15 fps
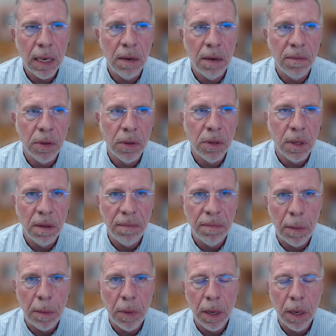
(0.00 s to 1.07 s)
version of the
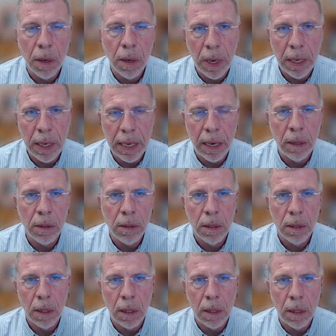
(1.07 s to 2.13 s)
fabric went out
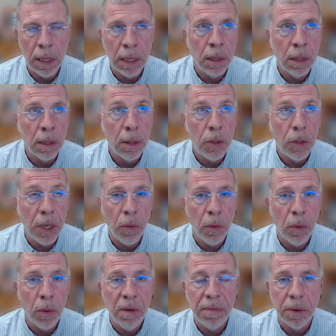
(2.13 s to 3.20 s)
on
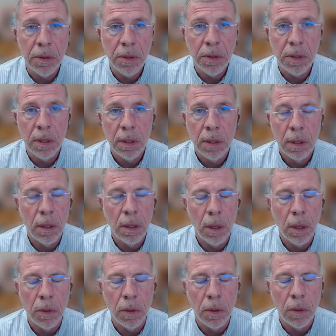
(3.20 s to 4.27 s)
January 1st, or no,
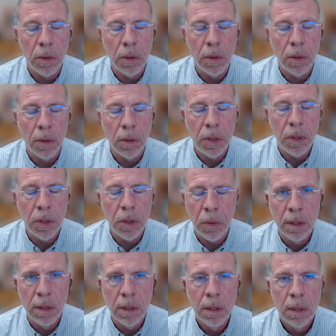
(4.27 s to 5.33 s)
January 3rd,
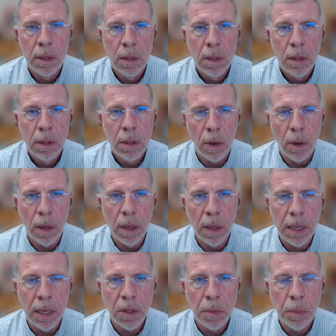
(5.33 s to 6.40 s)
to all the
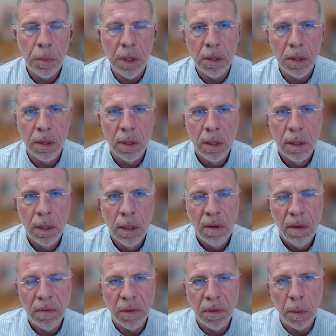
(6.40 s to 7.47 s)
ISPs
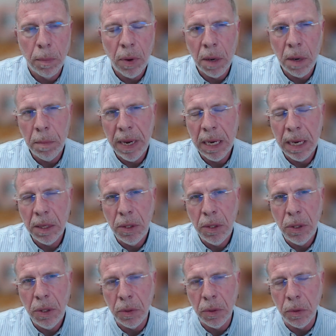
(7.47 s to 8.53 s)
for the broadband
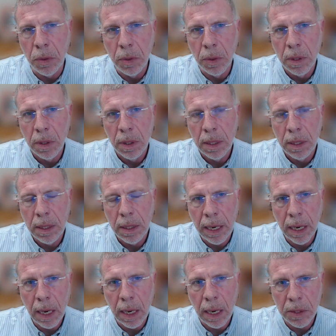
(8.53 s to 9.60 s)
2
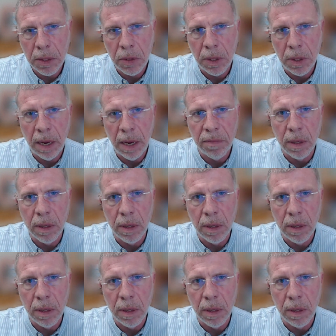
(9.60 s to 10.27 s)
data collection effort.